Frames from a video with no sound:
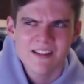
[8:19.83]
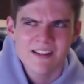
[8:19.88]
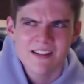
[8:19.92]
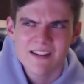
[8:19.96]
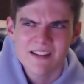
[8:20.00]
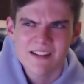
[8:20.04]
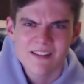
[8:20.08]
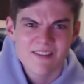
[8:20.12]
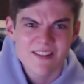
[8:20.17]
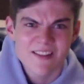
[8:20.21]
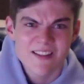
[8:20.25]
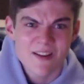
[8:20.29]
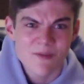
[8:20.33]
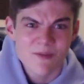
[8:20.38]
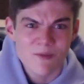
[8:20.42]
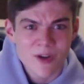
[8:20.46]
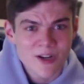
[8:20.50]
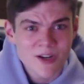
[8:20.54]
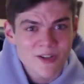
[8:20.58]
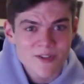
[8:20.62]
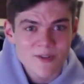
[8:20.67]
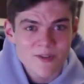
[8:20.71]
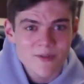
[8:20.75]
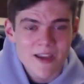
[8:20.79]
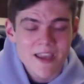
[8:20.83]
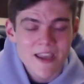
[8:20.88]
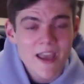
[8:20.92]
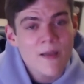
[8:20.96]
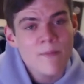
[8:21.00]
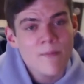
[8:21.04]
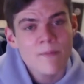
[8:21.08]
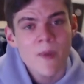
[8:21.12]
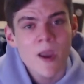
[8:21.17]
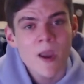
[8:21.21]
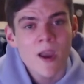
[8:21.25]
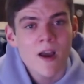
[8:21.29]
I want to say 1 or 2
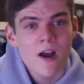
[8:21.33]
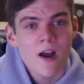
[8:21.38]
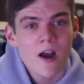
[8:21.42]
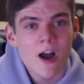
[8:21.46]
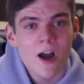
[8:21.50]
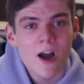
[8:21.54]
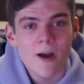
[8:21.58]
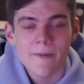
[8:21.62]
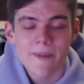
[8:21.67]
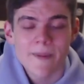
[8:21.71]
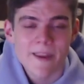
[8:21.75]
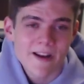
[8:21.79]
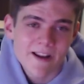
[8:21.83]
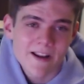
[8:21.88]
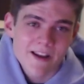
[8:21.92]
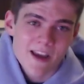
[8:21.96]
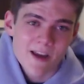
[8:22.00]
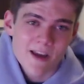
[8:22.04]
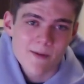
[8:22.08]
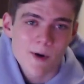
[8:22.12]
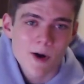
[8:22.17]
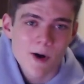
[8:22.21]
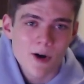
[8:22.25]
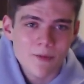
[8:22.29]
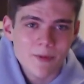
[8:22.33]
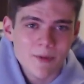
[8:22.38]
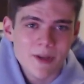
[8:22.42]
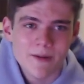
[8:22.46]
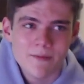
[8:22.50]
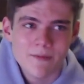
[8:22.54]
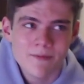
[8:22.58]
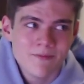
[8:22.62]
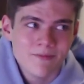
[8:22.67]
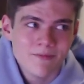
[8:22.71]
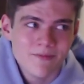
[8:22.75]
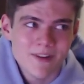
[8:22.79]
a.m. And then I came home, and
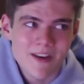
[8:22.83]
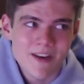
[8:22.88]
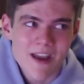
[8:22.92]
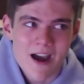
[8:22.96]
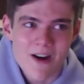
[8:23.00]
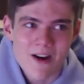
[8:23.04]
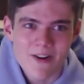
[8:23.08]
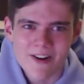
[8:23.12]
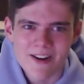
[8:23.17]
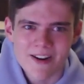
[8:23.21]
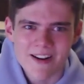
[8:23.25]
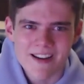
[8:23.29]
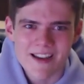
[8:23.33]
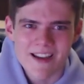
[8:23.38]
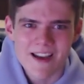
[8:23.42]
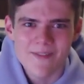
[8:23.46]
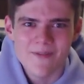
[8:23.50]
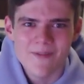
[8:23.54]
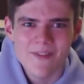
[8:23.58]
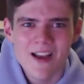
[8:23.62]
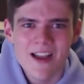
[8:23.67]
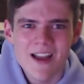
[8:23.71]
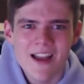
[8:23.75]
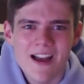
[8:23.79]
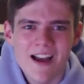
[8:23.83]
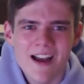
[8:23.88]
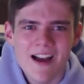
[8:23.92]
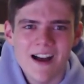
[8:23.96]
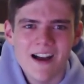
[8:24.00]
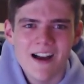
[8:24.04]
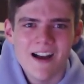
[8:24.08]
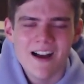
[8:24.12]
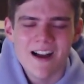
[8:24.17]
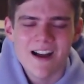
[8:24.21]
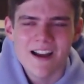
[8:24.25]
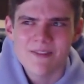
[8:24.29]
now here I am.
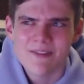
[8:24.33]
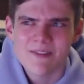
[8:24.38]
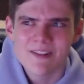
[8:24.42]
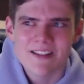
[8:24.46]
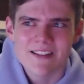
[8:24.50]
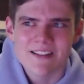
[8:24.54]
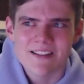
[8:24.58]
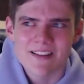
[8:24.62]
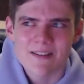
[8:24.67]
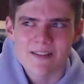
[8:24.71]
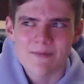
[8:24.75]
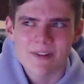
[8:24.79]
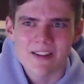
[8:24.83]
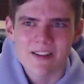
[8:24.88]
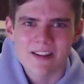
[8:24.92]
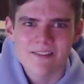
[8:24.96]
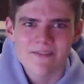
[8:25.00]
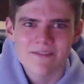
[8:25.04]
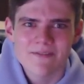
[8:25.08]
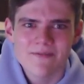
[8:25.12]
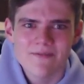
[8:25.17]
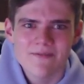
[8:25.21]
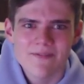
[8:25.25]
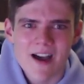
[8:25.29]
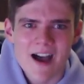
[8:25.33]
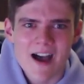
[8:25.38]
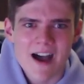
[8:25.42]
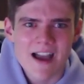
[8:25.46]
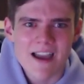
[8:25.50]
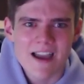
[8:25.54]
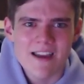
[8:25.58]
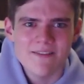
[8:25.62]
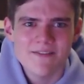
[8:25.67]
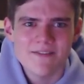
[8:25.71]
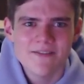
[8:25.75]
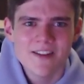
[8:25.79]
I went to sleep at like
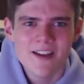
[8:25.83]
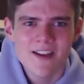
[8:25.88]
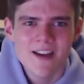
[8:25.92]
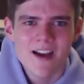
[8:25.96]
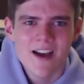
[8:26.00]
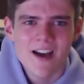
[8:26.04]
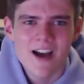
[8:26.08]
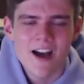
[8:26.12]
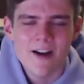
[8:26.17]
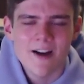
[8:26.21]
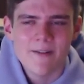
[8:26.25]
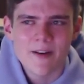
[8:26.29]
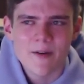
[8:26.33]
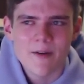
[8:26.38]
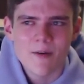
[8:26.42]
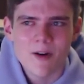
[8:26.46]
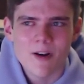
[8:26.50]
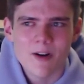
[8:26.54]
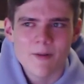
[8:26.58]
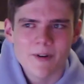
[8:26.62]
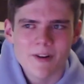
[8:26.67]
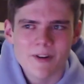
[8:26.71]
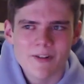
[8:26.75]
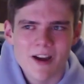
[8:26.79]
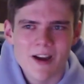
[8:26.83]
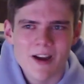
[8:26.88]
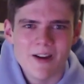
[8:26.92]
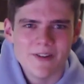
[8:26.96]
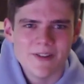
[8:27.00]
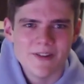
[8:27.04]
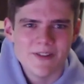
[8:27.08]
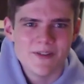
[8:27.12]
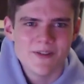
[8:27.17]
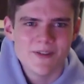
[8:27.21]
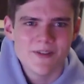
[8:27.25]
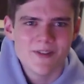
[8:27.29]
5, and I woke up at
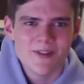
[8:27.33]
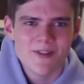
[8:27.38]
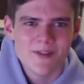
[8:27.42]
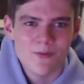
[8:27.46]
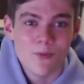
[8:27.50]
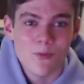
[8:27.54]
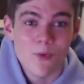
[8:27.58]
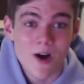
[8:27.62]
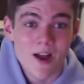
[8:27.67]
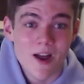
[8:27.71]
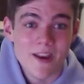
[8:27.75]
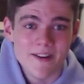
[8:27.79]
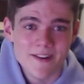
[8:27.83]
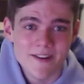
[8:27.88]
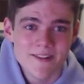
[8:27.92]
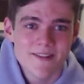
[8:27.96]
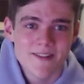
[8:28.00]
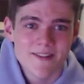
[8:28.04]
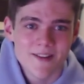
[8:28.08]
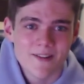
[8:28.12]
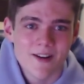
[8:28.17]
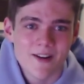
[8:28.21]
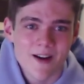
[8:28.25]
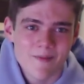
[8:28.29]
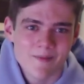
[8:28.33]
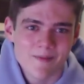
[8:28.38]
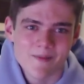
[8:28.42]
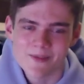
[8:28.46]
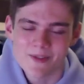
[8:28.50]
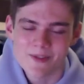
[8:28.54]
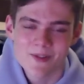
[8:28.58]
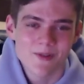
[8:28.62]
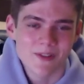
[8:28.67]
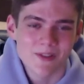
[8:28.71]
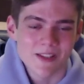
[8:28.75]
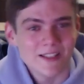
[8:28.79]
around 1. So I'm
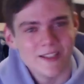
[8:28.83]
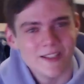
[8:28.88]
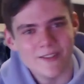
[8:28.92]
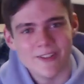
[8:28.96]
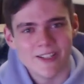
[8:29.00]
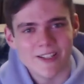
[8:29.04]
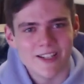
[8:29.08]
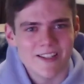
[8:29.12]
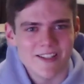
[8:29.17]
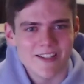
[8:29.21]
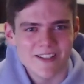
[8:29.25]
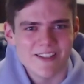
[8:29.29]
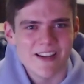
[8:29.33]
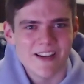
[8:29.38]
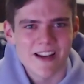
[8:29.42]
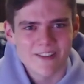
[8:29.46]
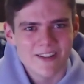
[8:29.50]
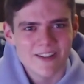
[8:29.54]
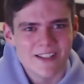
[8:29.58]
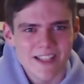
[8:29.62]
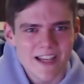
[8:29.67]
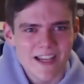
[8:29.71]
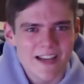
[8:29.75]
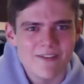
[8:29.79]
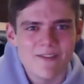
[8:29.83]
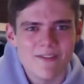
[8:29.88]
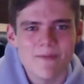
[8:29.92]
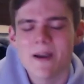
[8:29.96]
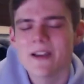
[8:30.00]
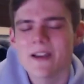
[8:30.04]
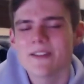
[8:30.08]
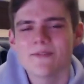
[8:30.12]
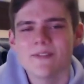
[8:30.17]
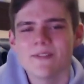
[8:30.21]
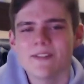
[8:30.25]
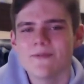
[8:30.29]
truly living a degenerate life the
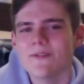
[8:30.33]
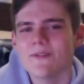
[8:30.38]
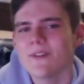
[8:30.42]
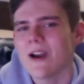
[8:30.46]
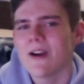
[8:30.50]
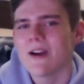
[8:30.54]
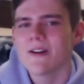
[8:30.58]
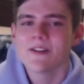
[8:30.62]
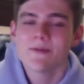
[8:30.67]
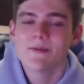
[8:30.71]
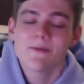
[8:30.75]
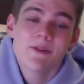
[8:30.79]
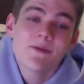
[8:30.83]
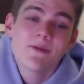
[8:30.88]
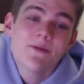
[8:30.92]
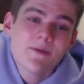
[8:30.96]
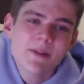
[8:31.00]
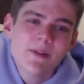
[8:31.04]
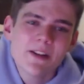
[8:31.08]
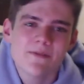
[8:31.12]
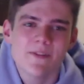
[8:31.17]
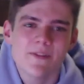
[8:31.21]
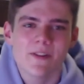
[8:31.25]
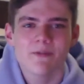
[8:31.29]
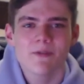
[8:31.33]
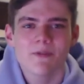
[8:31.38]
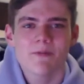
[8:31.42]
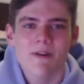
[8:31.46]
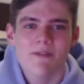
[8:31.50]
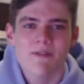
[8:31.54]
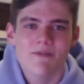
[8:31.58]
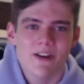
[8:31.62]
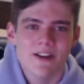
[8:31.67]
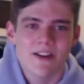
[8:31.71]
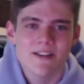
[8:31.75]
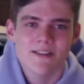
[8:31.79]
past 24 hours. But it was pretty fun with my
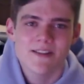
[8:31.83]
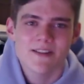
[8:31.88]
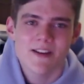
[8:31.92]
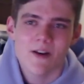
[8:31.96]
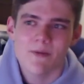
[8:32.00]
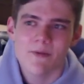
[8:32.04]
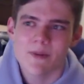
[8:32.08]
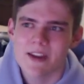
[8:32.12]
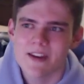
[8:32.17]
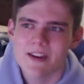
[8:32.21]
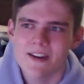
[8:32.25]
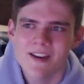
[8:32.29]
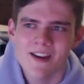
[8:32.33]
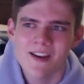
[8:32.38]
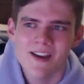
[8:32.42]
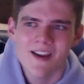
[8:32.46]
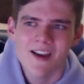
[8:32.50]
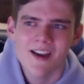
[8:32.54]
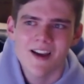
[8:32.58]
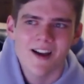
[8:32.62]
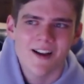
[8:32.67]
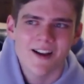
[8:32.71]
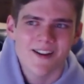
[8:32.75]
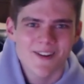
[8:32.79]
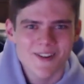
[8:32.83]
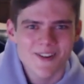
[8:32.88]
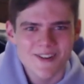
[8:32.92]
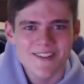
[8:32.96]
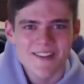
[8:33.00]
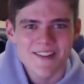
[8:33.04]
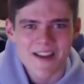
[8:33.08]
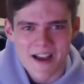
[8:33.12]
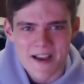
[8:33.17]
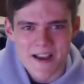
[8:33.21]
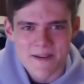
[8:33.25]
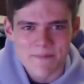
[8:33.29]
friends. You know, we had a good
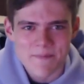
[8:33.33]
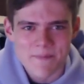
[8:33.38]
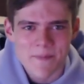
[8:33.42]
time.